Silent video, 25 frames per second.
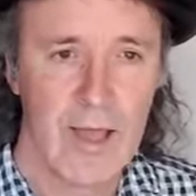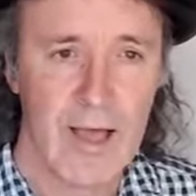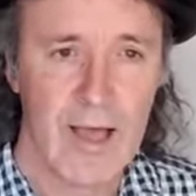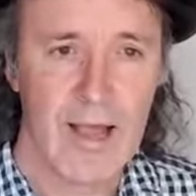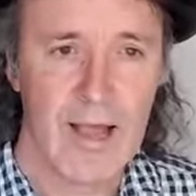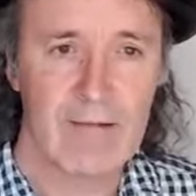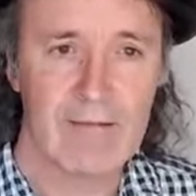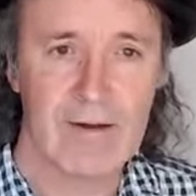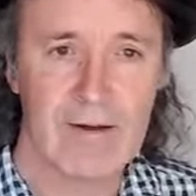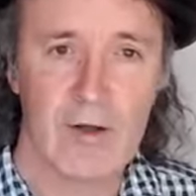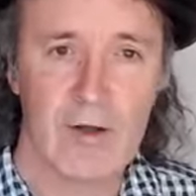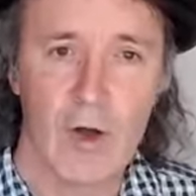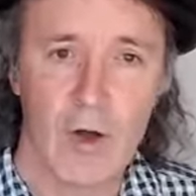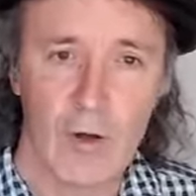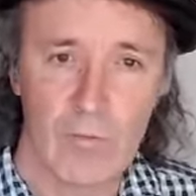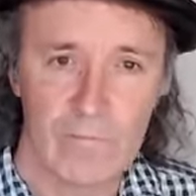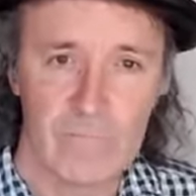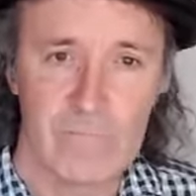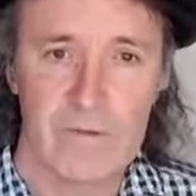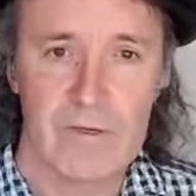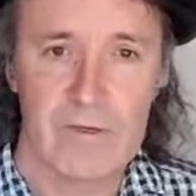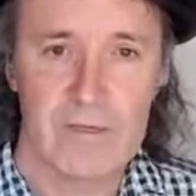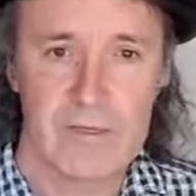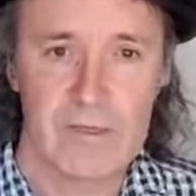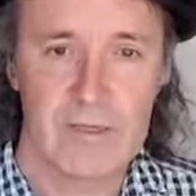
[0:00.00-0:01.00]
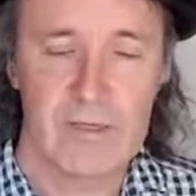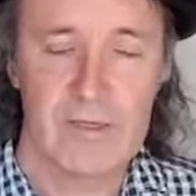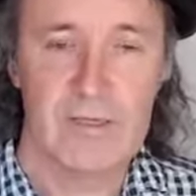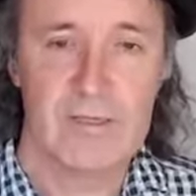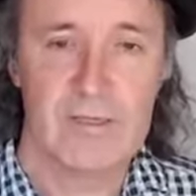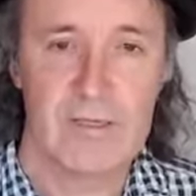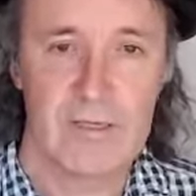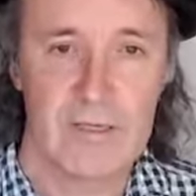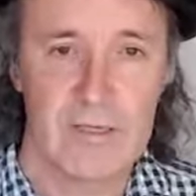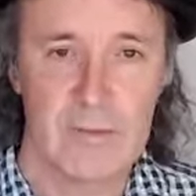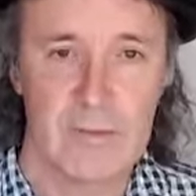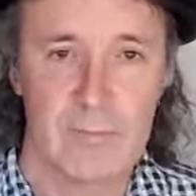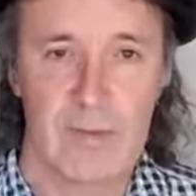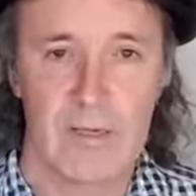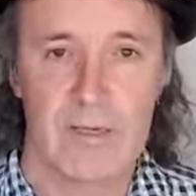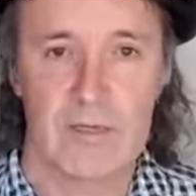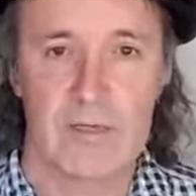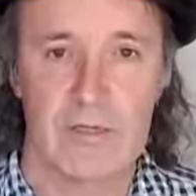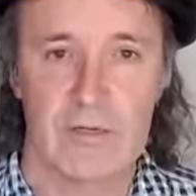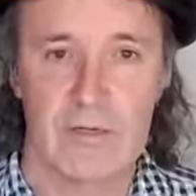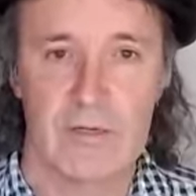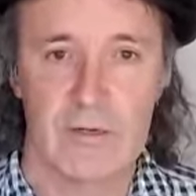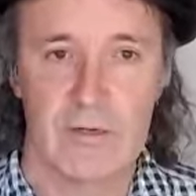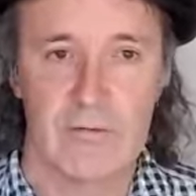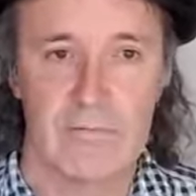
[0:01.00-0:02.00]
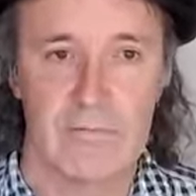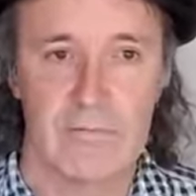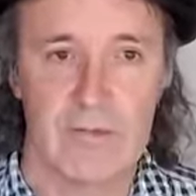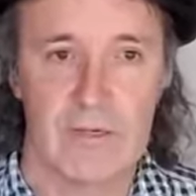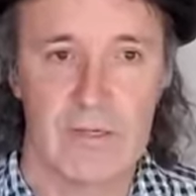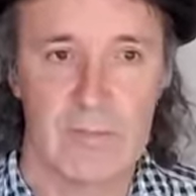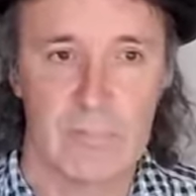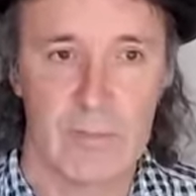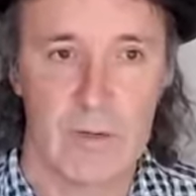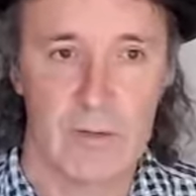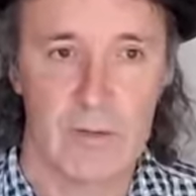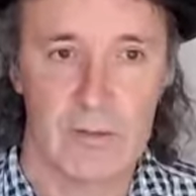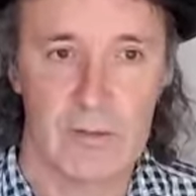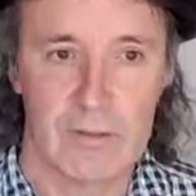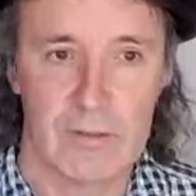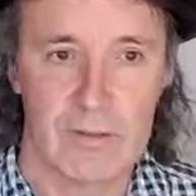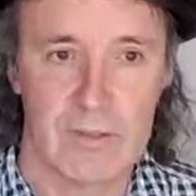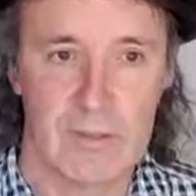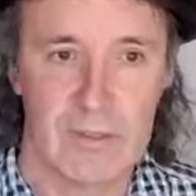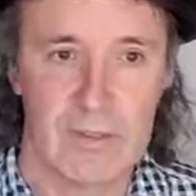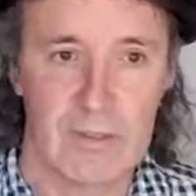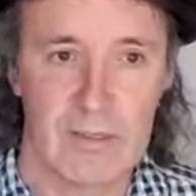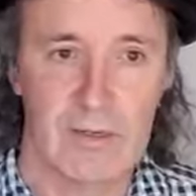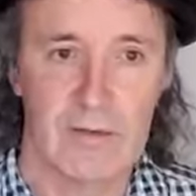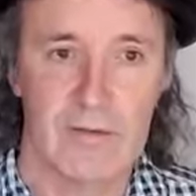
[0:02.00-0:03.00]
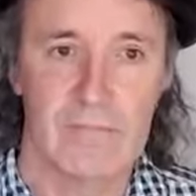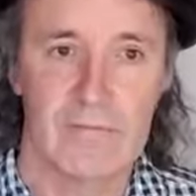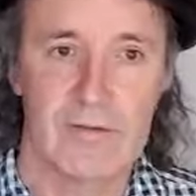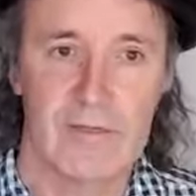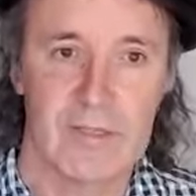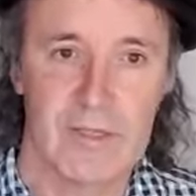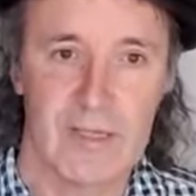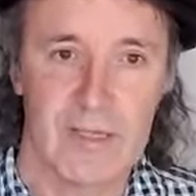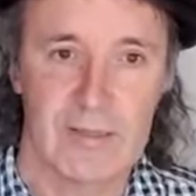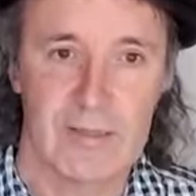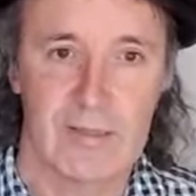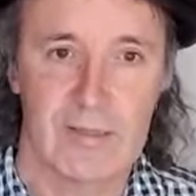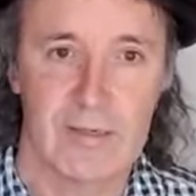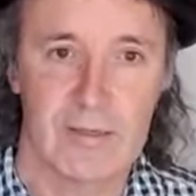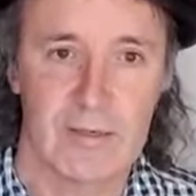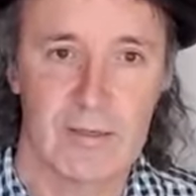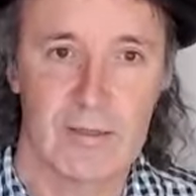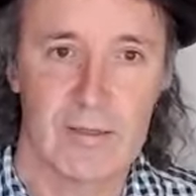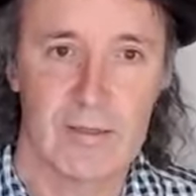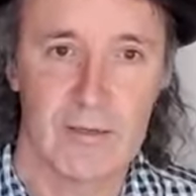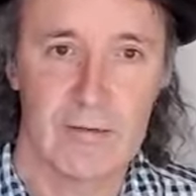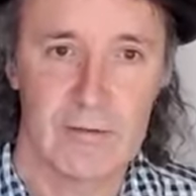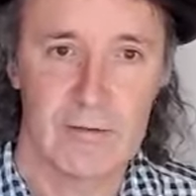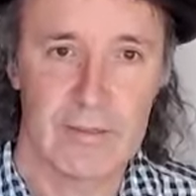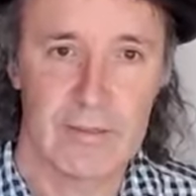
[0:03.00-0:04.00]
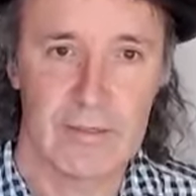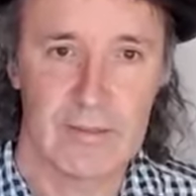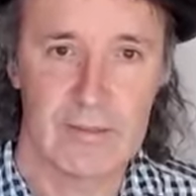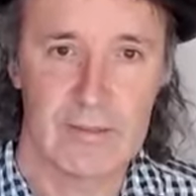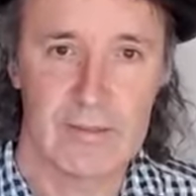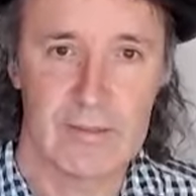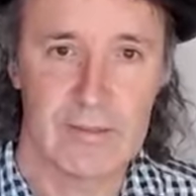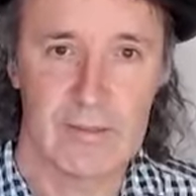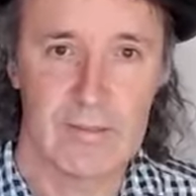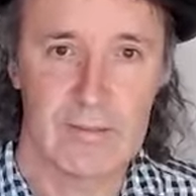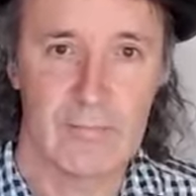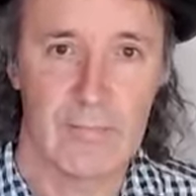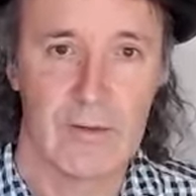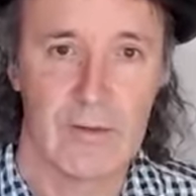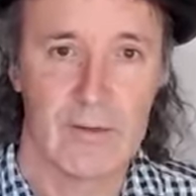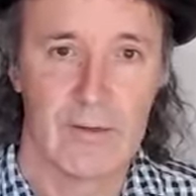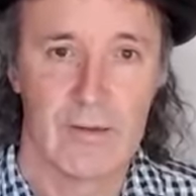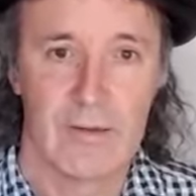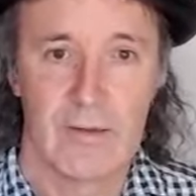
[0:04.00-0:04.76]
are an obvious continuation of this policy of settler colonialism,